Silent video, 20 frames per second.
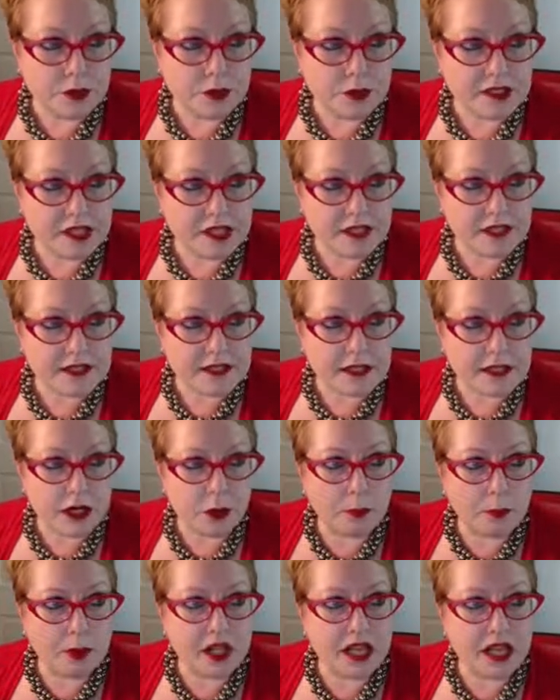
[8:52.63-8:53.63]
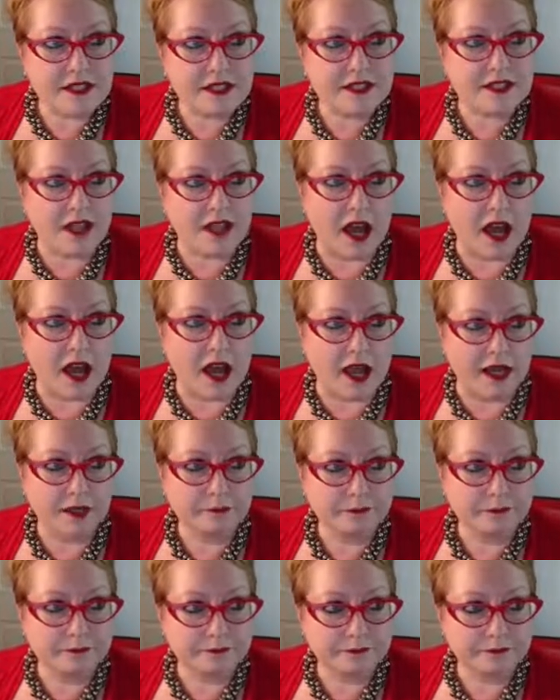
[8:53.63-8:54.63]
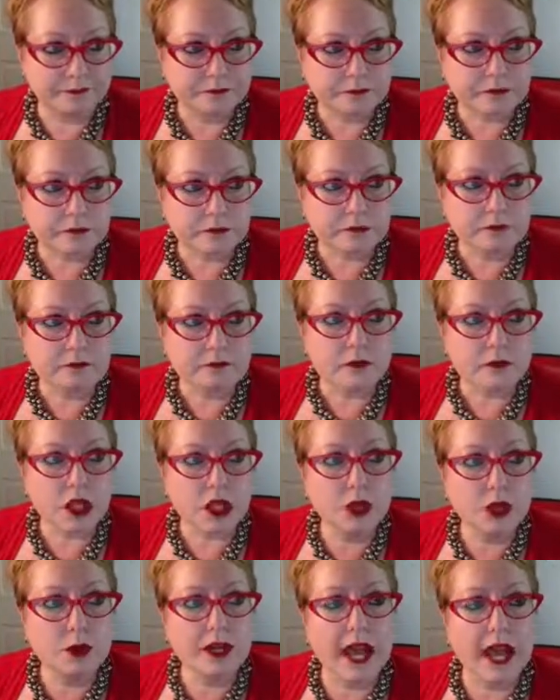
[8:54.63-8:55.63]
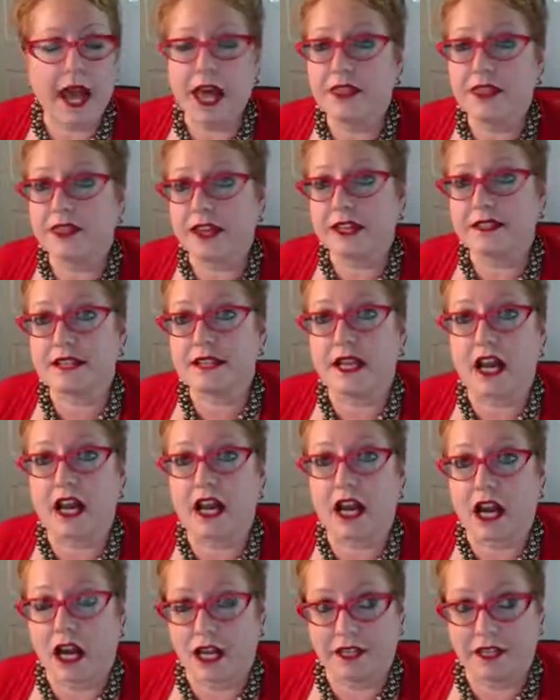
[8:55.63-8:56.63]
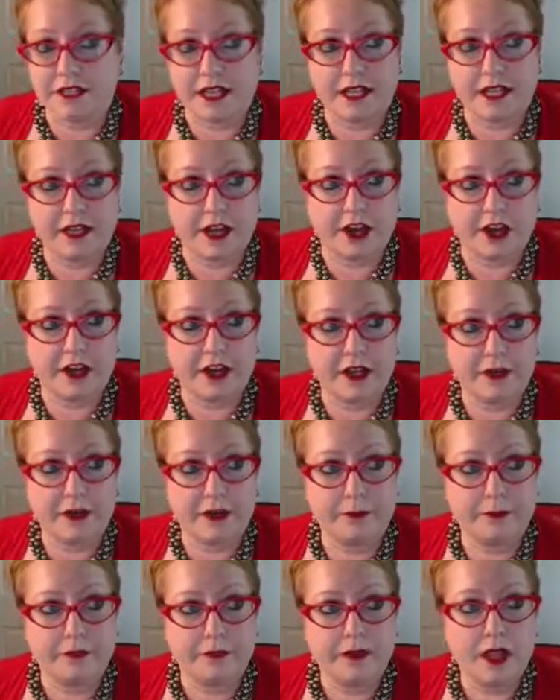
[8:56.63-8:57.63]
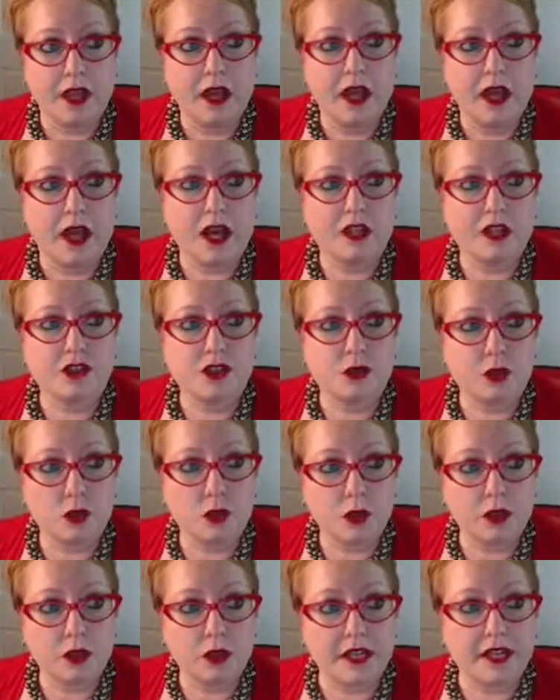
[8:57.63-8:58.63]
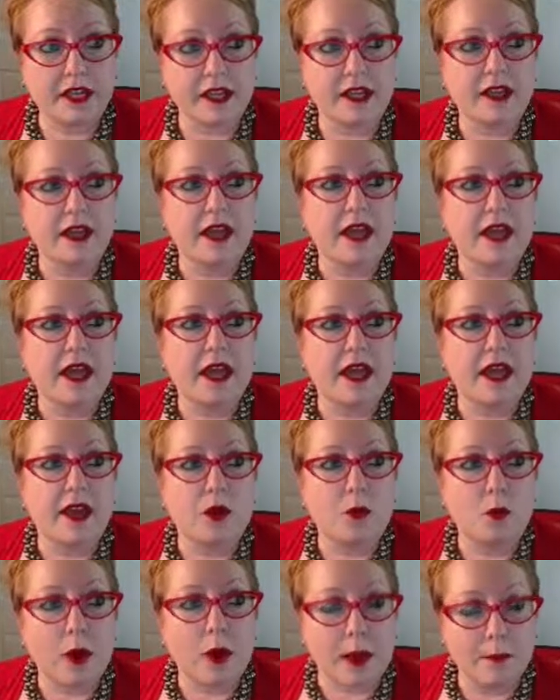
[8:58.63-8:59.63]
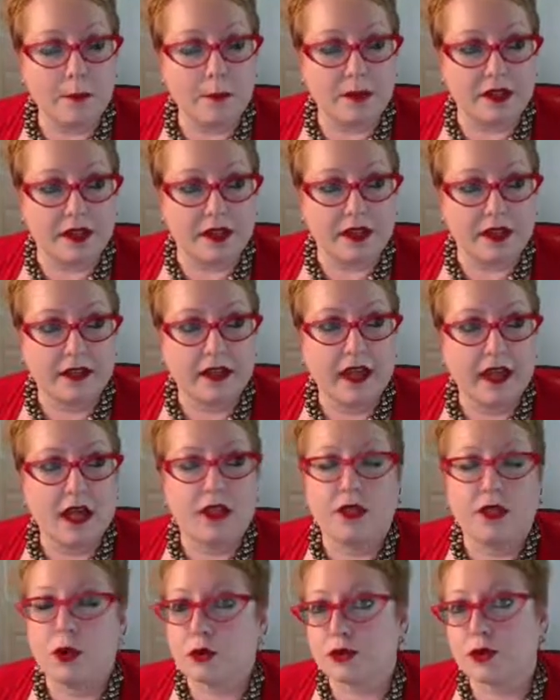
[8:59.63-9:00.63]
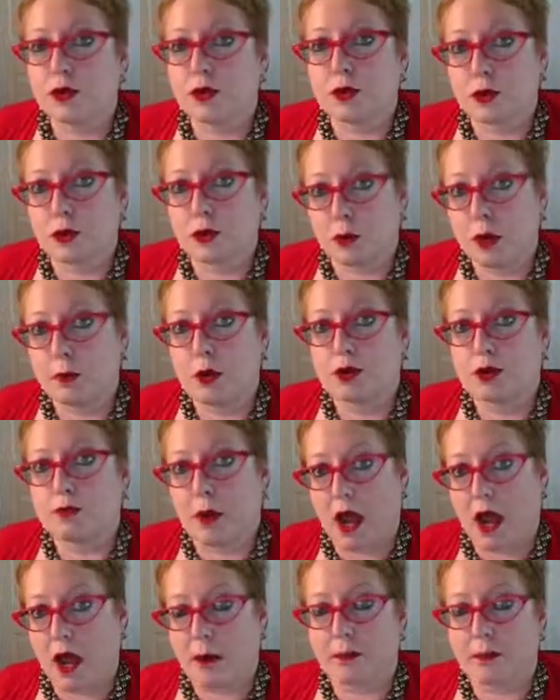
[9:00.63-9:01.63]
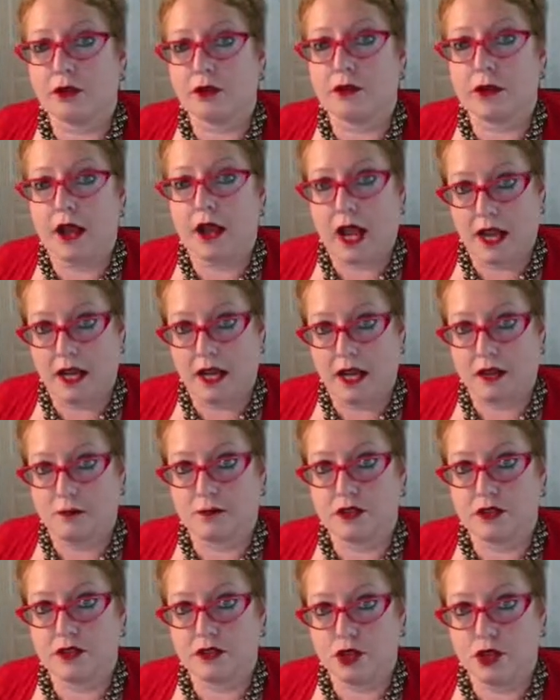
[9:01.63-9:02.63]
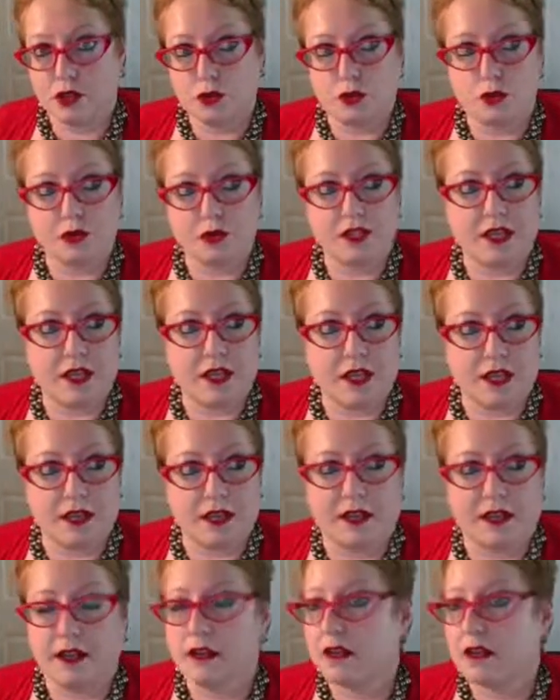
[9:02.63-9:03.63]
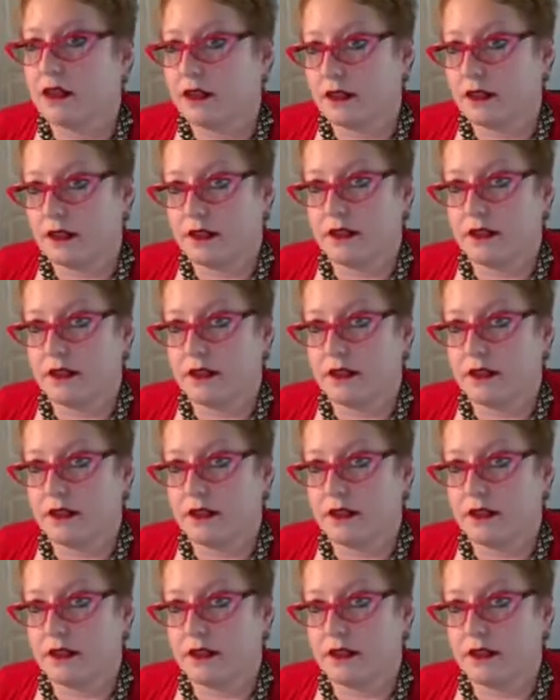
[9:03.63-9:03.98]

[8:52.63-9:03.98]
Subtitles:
Using this little plus sign, you can add things like a content area, a tool link, and a web link. Those are the 3 most popular items used in